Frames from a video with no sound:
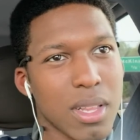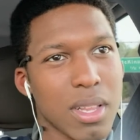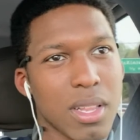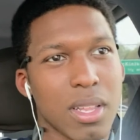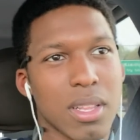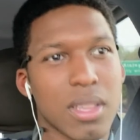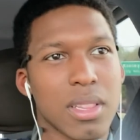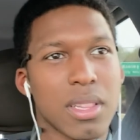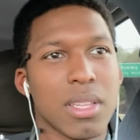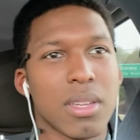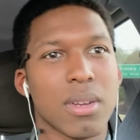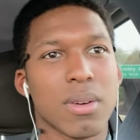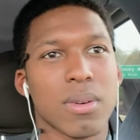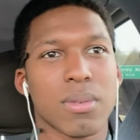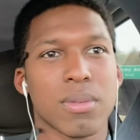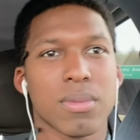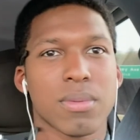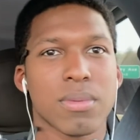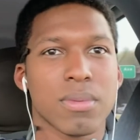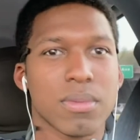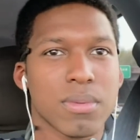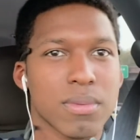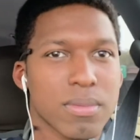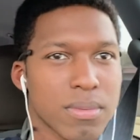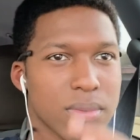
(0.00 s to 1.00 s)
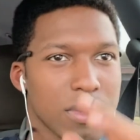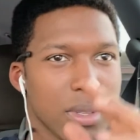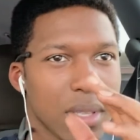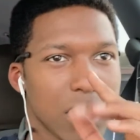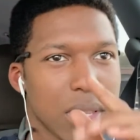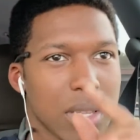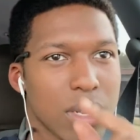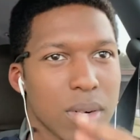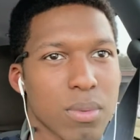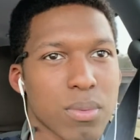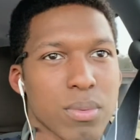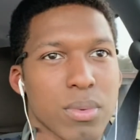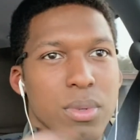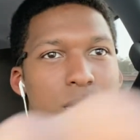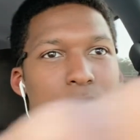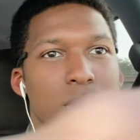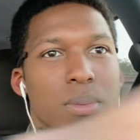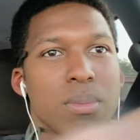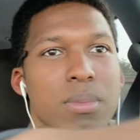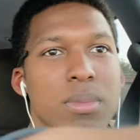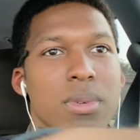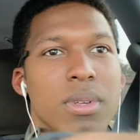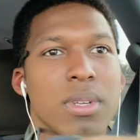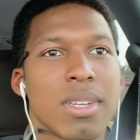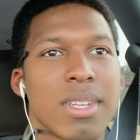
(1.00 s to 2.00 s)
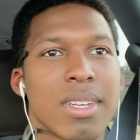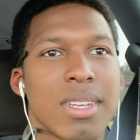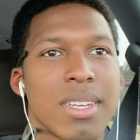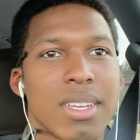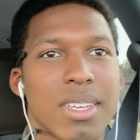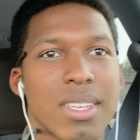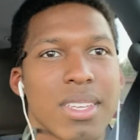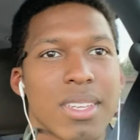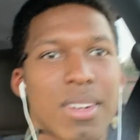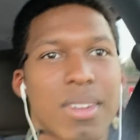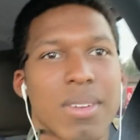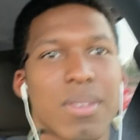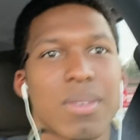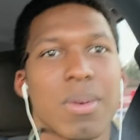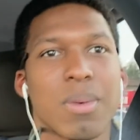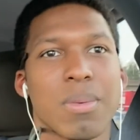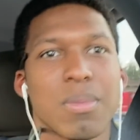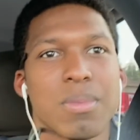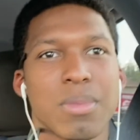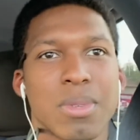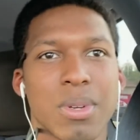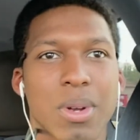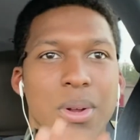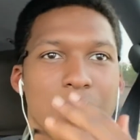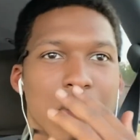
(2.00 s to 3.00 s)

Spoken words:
little room. Don't,